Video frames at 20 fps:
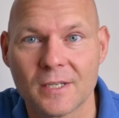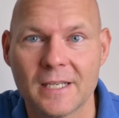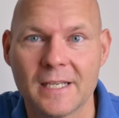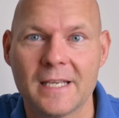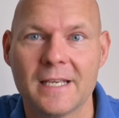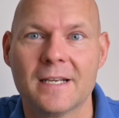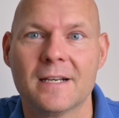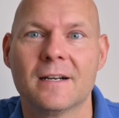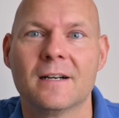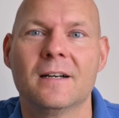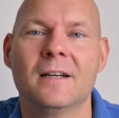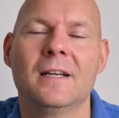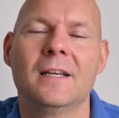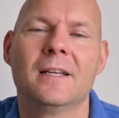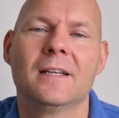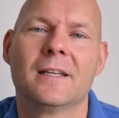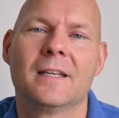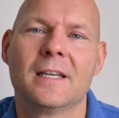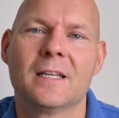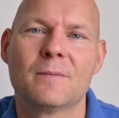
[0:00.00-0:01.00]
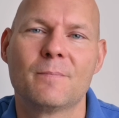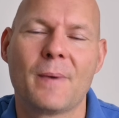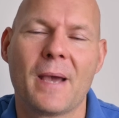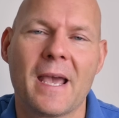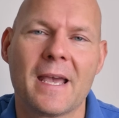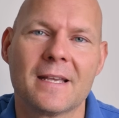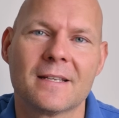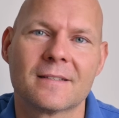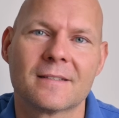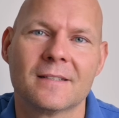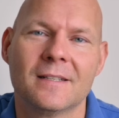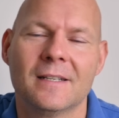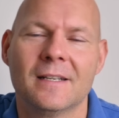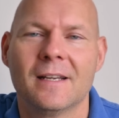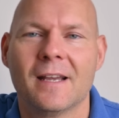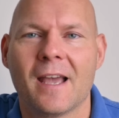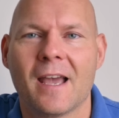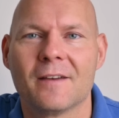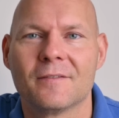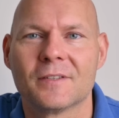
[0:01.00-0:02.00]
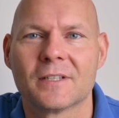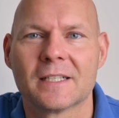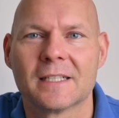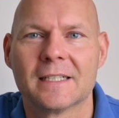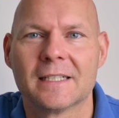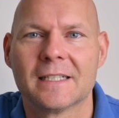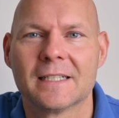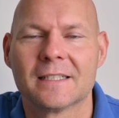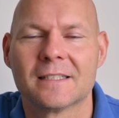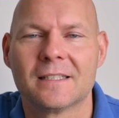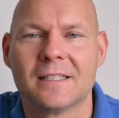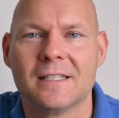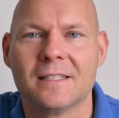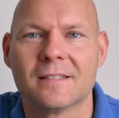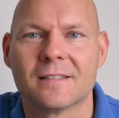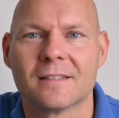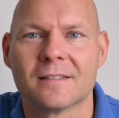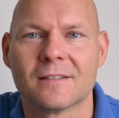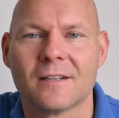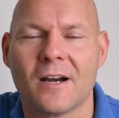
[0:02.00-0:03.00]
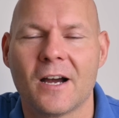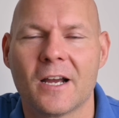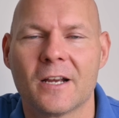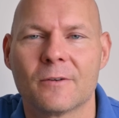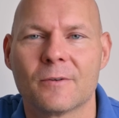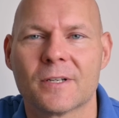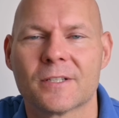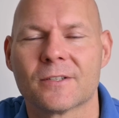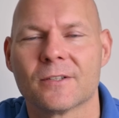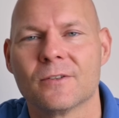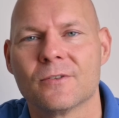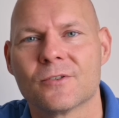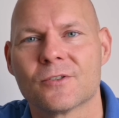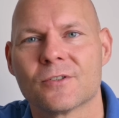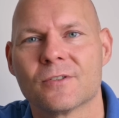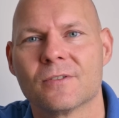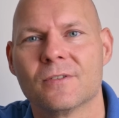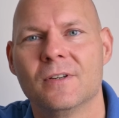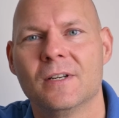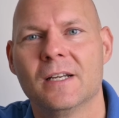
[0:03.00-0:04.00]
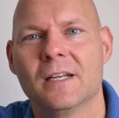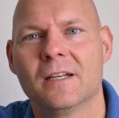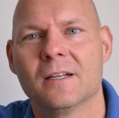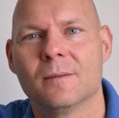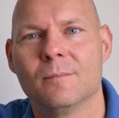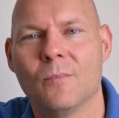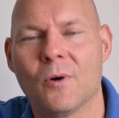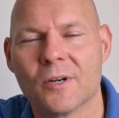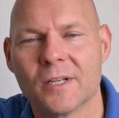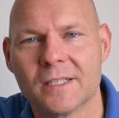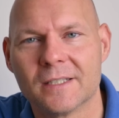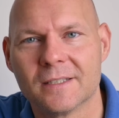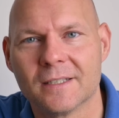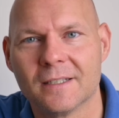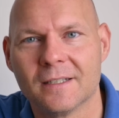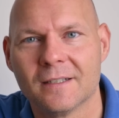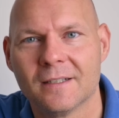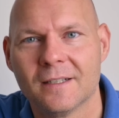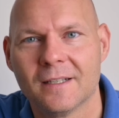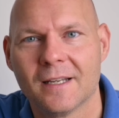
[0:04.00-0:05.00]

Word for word: here it pays having a decent high resolution monitor.